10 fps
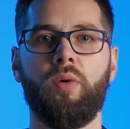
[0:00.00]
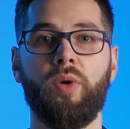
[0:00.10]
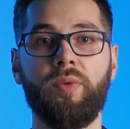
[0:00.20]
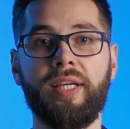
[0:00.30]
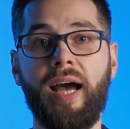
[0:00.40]

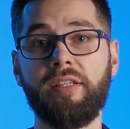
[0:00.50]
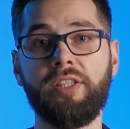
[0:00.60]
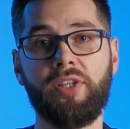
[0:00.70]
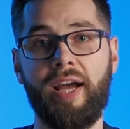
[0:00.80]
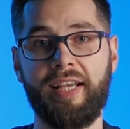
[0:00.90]
When we gather
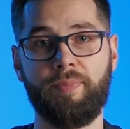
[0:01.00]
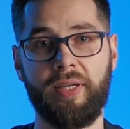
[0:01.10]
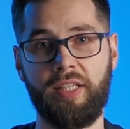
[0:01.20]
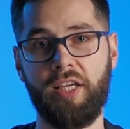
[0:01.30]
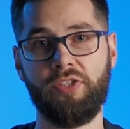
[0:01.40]
your
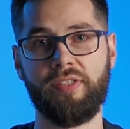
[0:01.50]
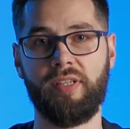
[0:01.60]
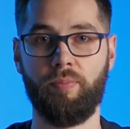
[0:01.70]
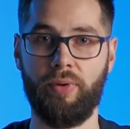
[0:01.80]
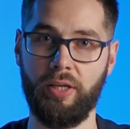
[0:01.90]
expectations
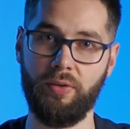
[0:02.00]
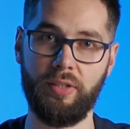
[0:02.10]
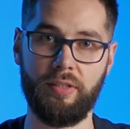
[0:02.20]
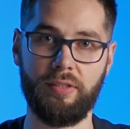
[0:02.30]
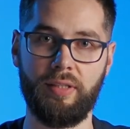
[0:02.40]
and
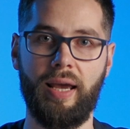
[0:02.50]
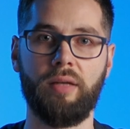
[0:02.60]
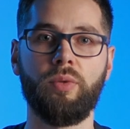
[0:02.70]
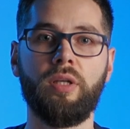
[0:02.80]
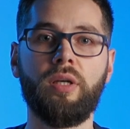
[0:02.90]
priorities,
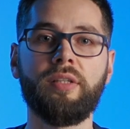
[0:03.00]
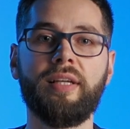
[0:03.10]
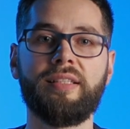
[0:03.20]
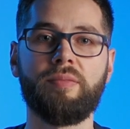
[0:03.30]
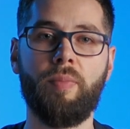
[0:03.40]
and we learn
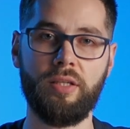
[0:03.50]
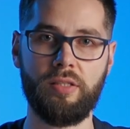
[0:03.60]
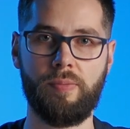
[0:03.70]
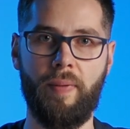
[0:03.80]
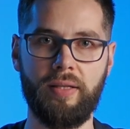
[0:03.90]
as much
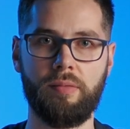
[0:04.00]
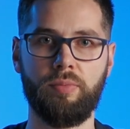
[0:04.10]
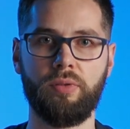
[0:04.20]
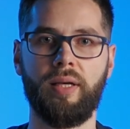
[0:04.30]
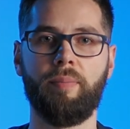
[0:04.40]
as
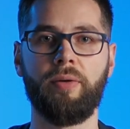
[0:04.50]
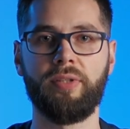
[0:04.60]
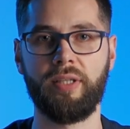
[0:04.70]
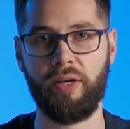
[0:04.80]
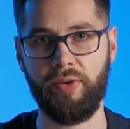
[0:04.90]
possible about
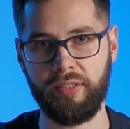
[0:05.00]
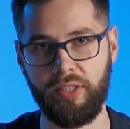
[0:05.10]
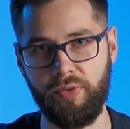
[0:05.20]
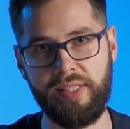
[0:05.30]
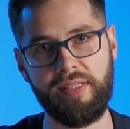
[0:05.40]
the
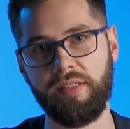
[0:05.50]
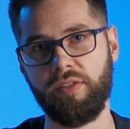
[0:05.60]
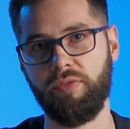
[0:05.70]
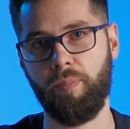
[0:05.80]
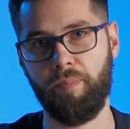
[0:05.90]
characteristics
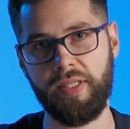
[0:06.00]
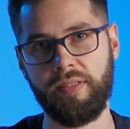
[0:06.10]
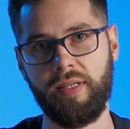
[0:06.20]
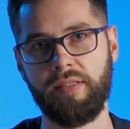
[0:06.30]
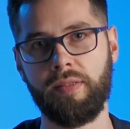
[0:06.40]
of your
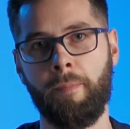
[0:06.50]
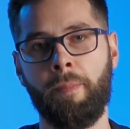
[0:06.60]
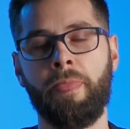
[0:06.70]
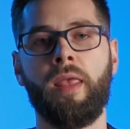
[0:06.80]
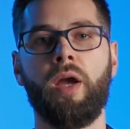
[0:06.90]
business,
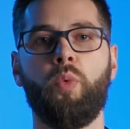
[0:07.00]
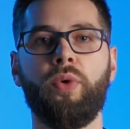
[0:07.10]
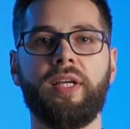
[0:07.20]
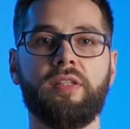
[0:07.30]
we can